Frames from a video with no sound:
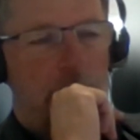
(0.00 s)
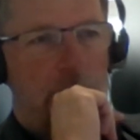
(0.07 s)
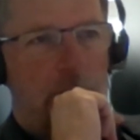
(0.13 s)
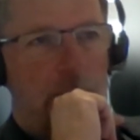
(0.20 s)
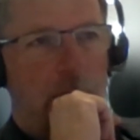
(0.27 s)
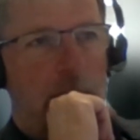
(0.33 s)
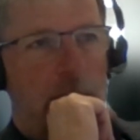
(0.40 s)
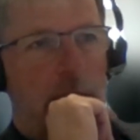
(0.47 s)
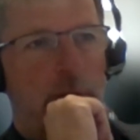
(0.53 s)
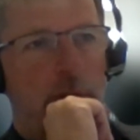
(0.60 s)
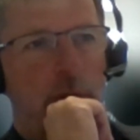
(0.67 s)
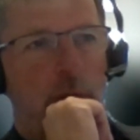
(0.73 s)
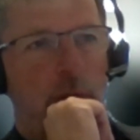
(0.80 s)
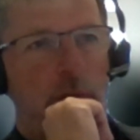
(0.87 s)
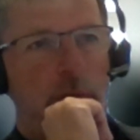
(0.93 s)

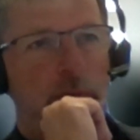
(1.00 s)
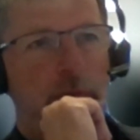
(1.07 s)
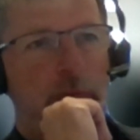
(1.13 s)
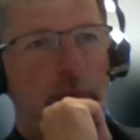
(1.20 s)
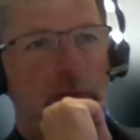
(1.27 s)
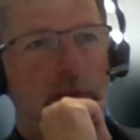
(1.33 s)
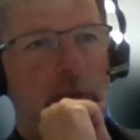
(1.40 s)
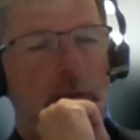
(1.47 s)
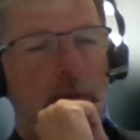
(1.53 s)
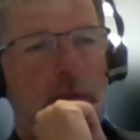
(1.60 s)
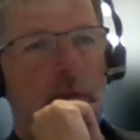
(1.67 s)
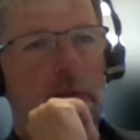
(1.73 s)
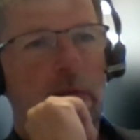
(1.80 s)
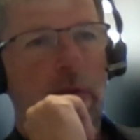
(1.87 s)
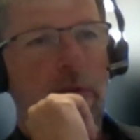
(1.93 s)
trials of
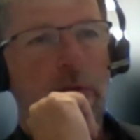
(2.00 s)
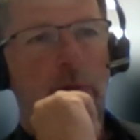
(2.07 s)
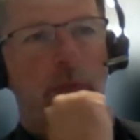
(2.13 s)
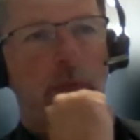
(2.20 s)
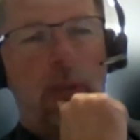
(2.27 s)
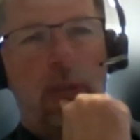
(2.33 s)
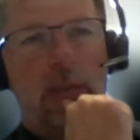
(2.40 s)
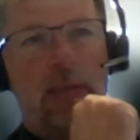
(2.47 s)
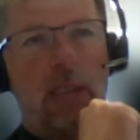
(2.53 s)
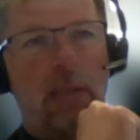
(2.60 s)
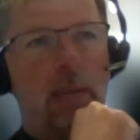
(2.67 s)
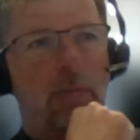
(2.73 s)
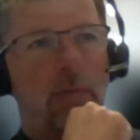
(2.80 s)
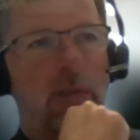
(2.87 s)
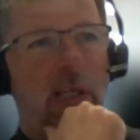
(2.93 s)
standardization where
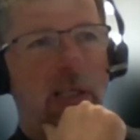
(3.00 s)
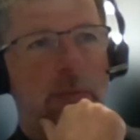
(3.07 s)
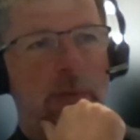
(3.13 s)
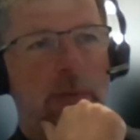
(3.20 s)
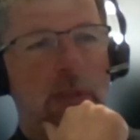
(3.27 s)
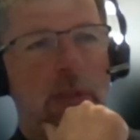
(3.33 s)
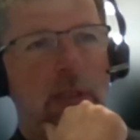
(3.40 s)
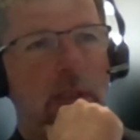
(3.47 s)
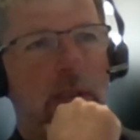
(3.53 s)
something has been